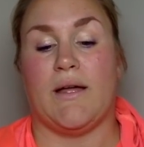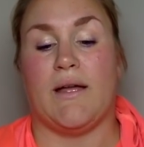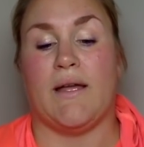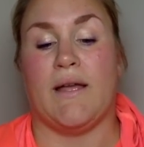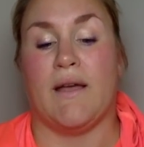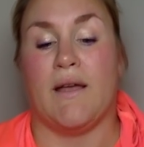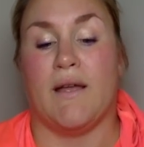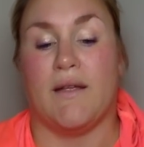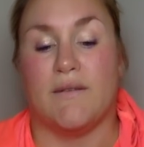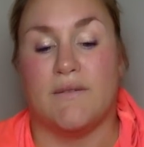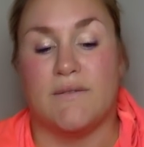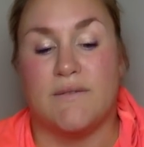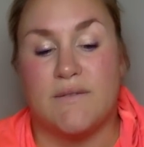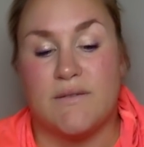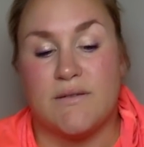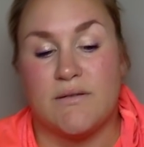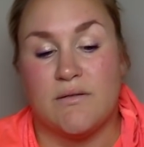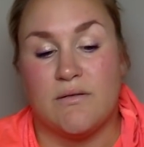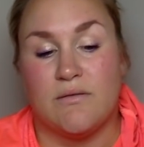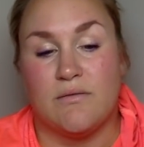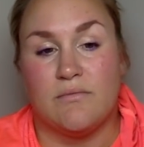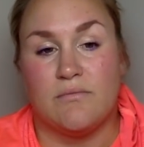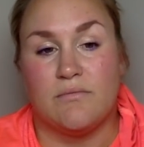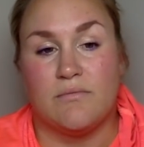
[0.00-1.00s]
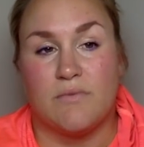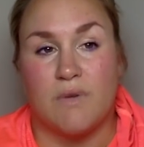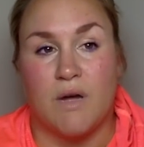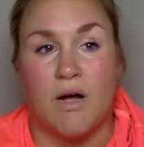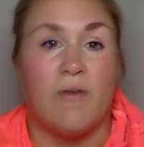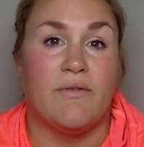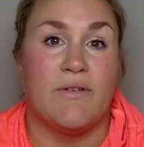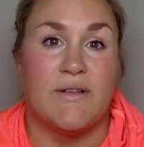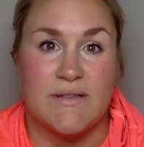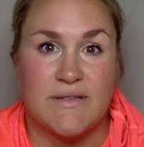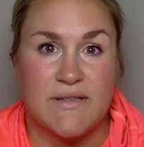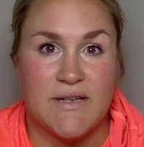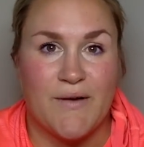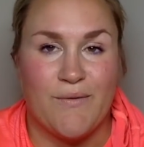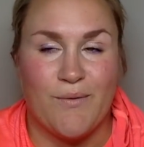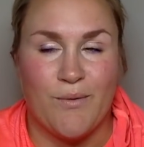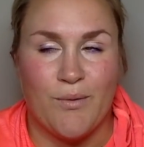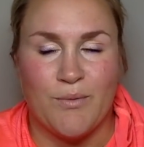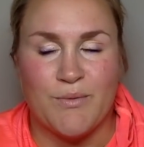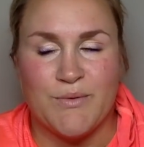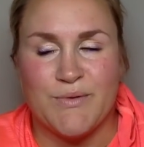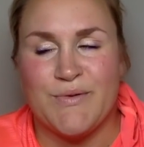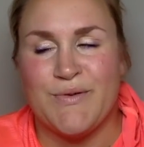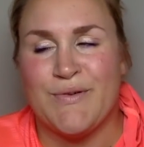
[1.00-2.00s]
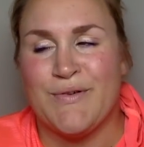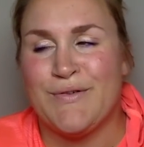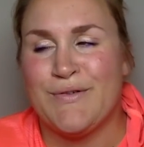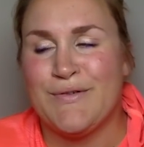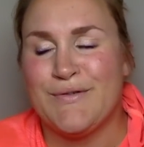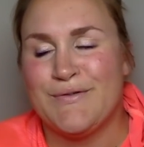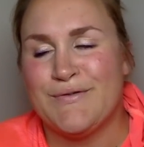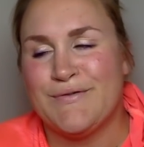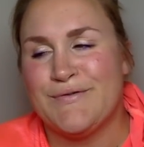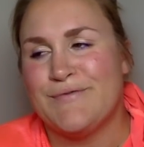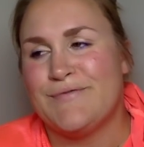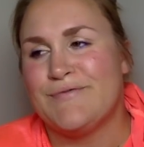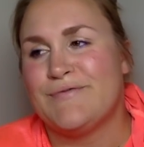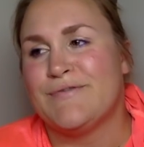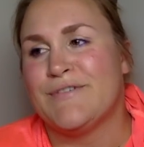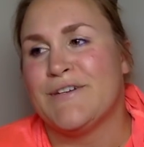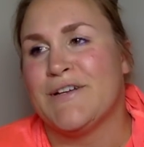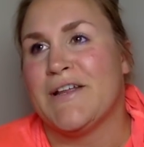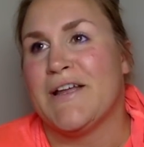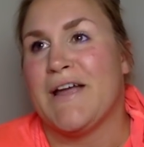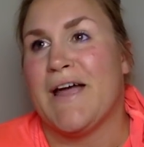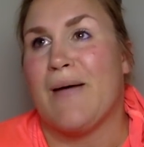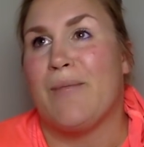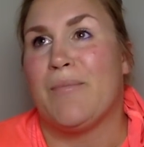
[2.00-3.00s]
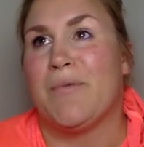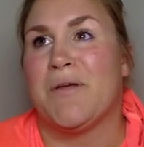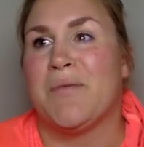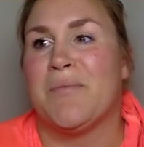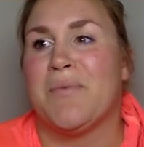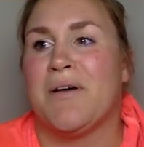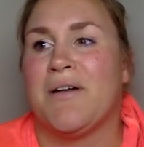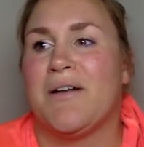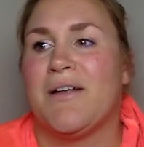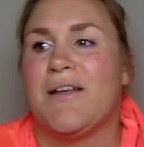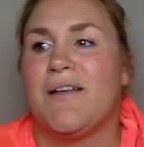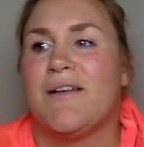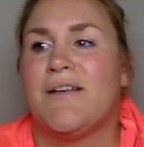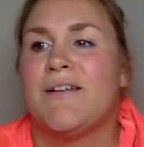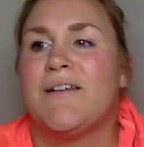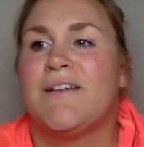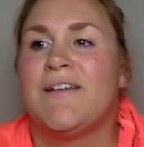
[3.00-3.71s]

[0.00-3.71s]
And obviously everyone was really happy about it.